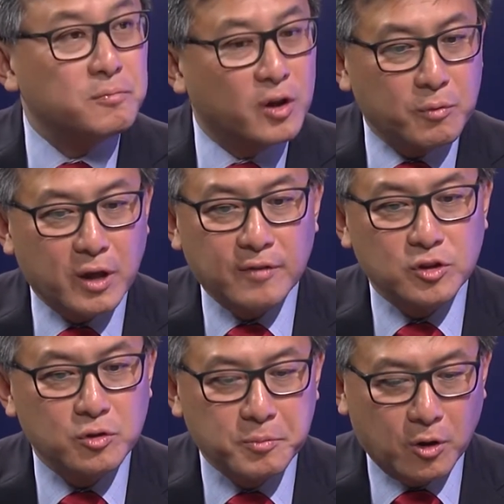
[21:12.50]
We have
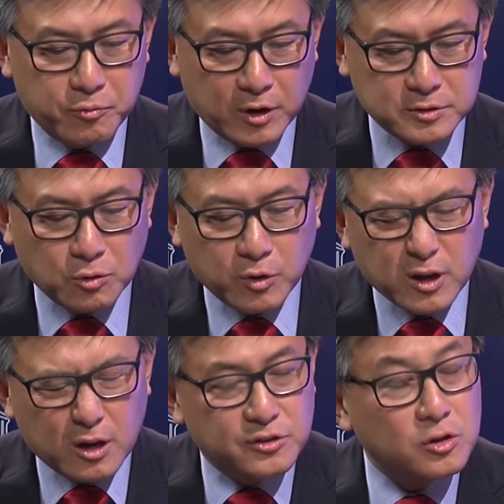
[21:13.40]
to do both, right? So we
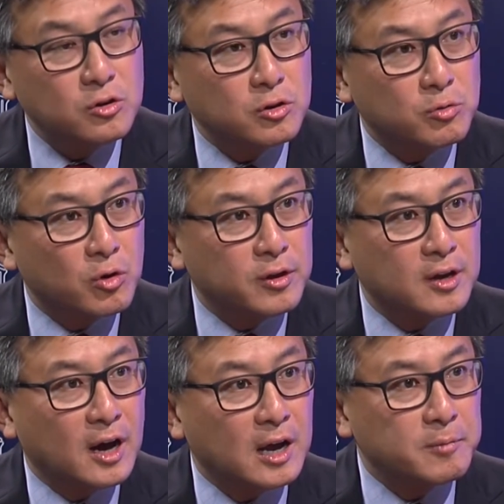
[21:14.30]
can continue to grow the
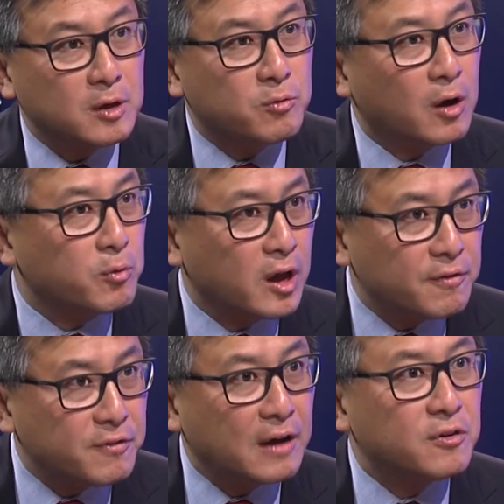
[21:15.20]
economy, right? We
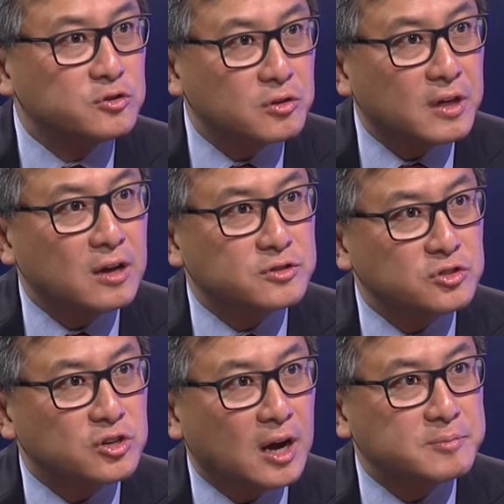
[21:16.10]
have
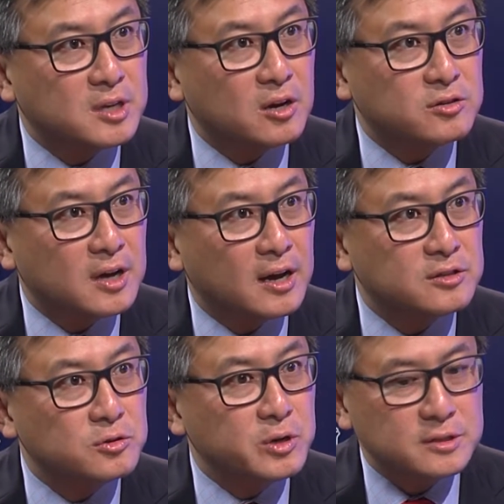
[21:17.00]
500,000 jobs that are tied
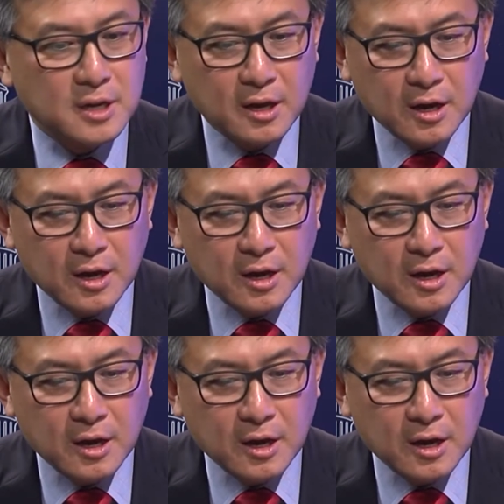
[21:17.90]
to it.